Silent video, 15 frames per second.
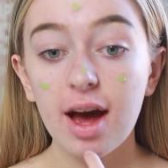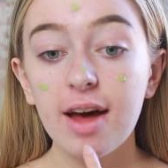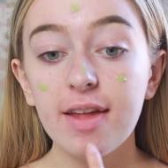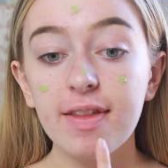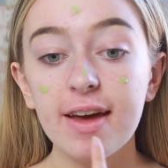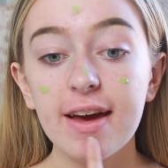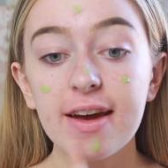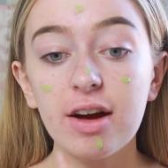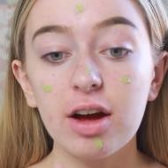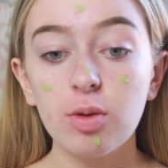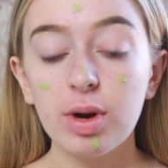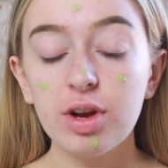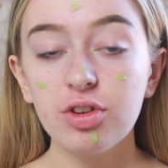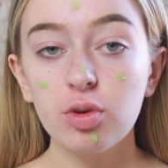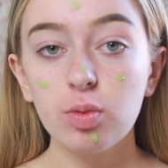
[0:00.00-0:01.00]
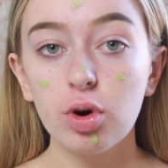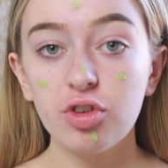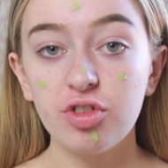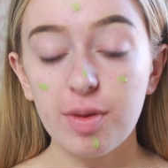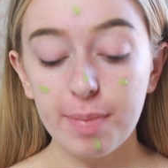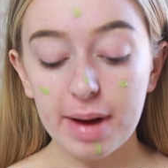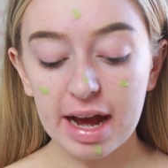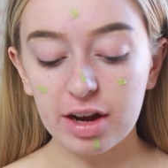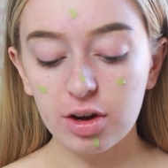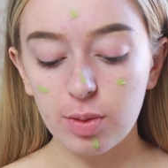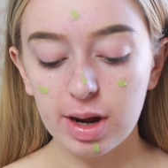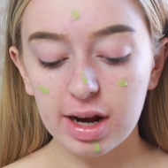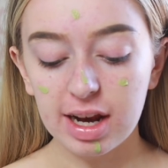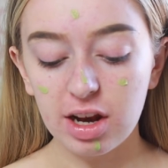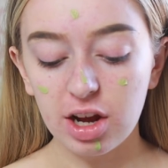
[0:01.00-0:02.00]
and then I went to watch it back
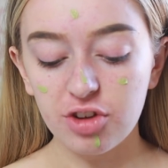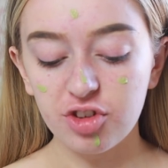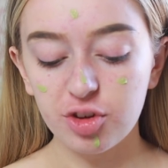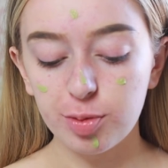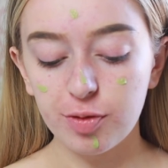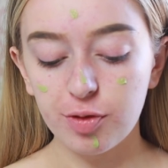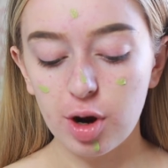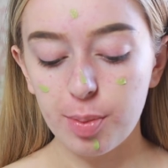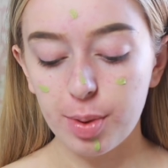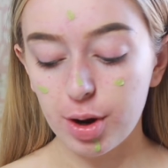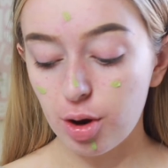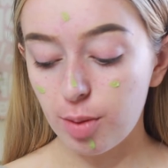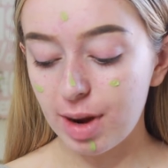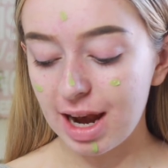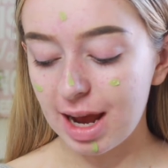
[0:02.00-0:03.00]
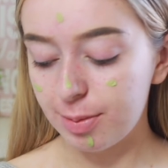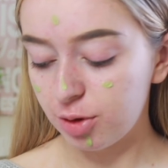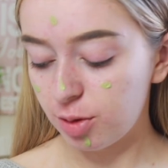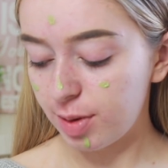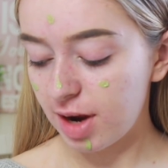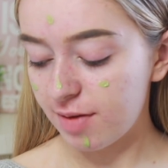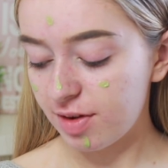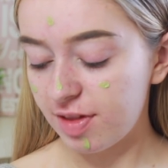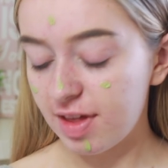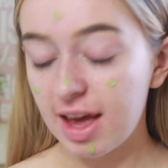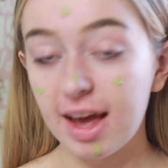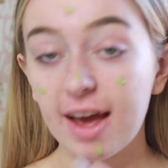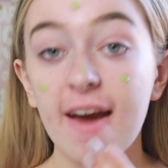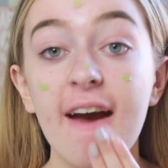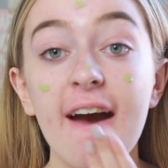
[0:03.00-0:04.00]
quickly, like just before I put it on my laptop and
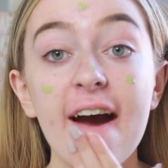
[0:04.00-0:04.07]
everything,